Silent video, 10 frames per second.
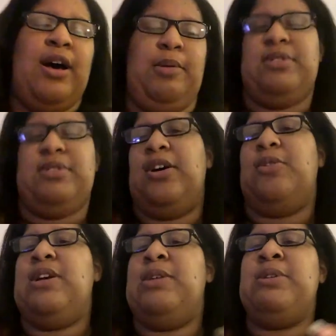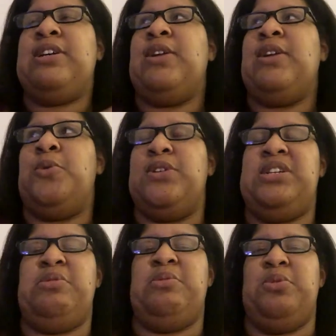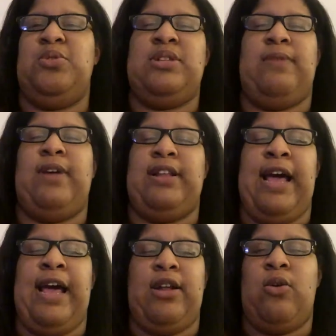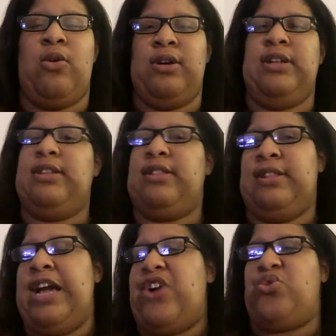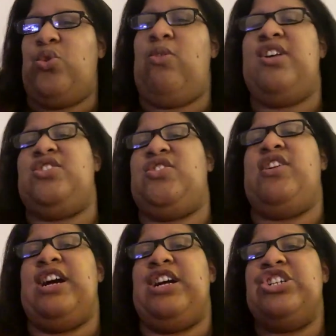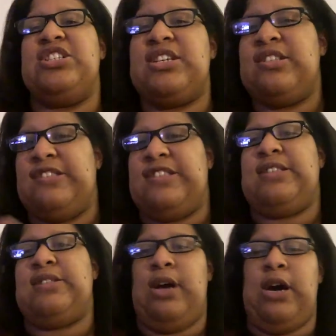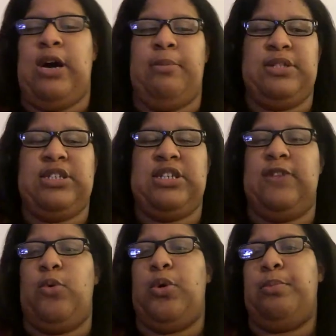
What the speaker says: So it'd be kind of cool to see them do stuff like that on the actual roster and not just in skit form.